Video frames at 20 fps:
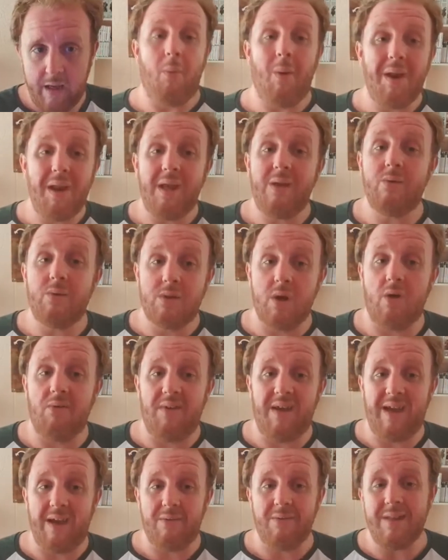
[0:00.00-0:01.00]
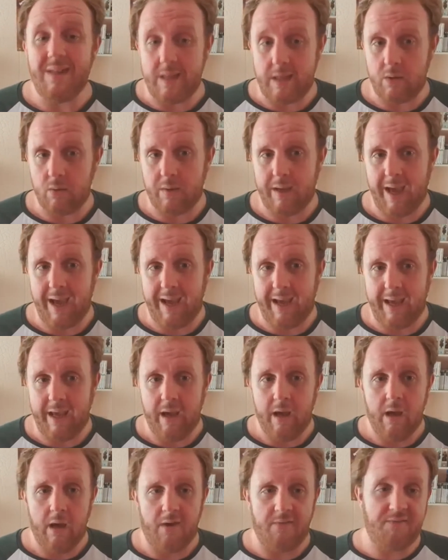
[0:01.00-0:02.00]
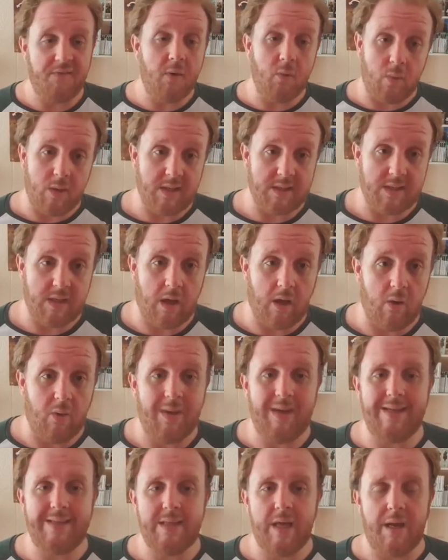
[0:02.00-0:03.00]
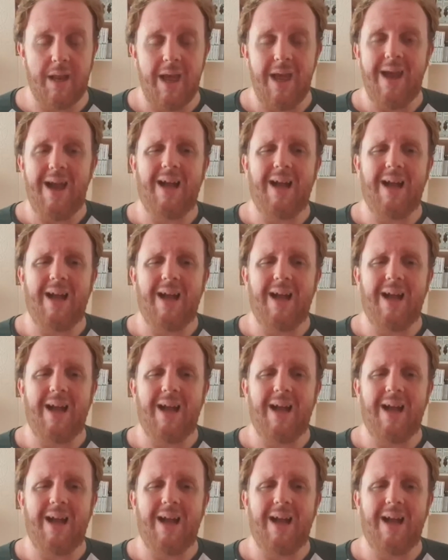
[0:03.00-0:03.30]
But when he was over here in the UK a few weeks ago, he said,